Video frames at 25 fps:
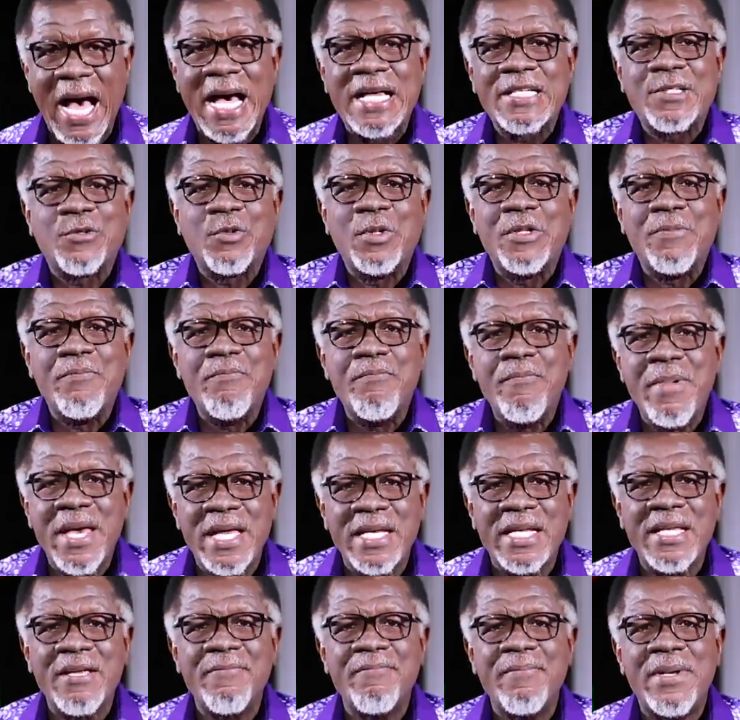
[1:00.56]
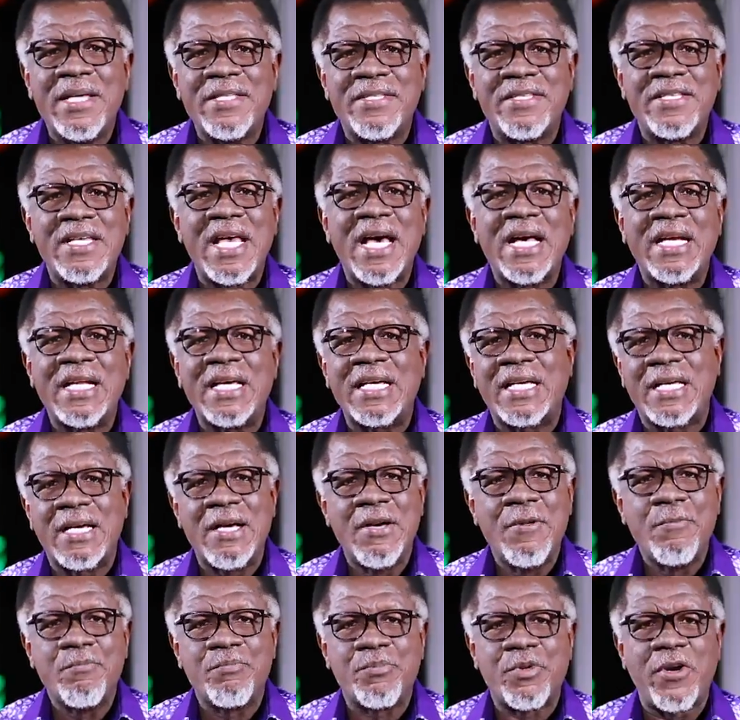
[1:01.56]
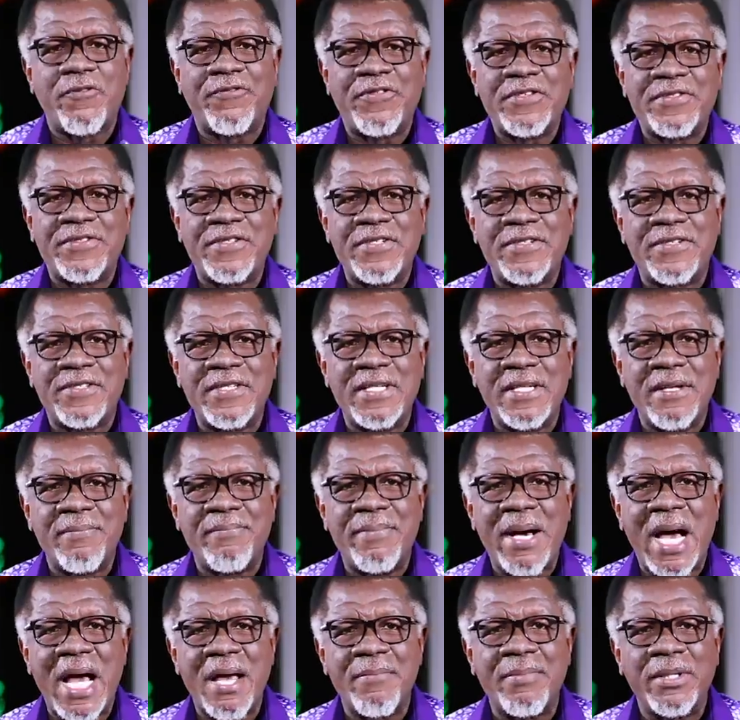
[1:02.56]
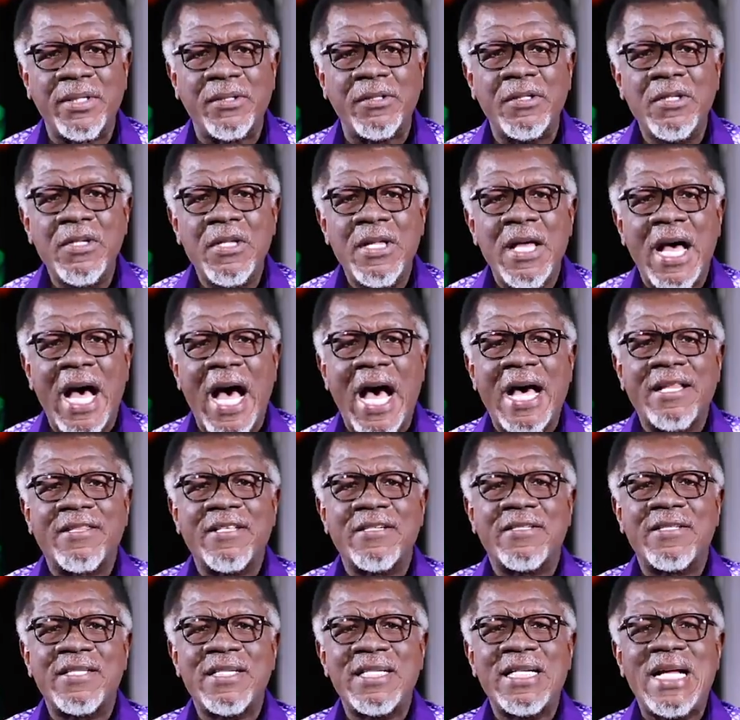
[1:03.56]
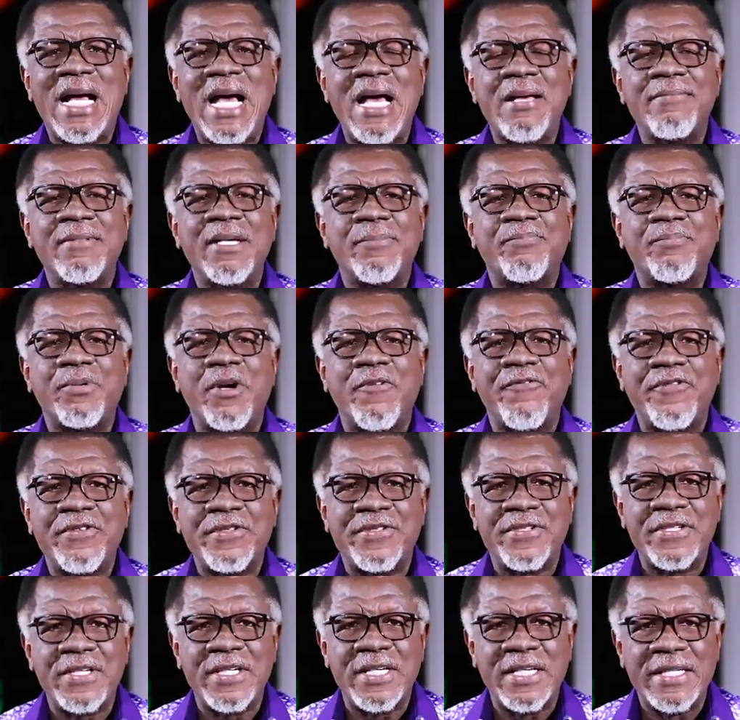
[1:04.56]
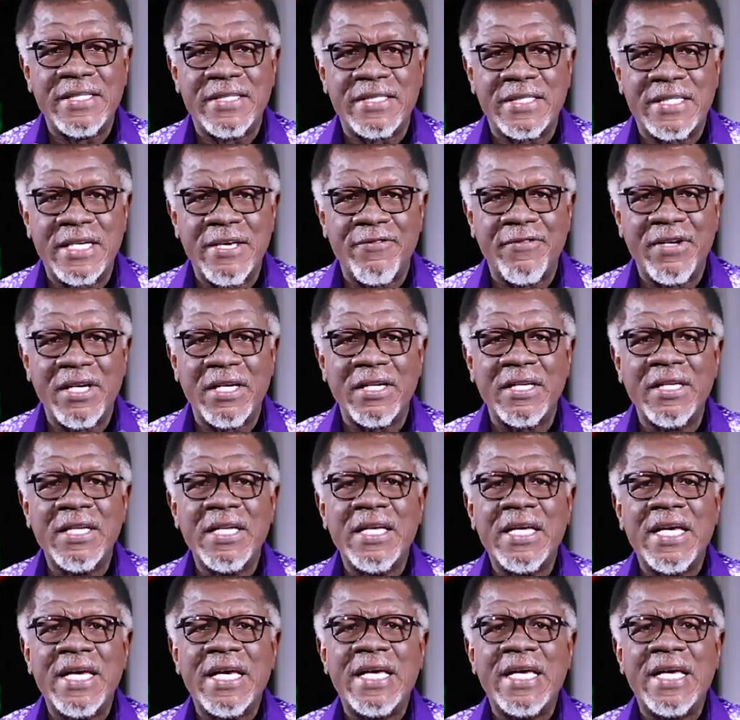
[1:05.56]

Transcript: As with many messianic prophecies in the Bible, at the time the prophecy is given,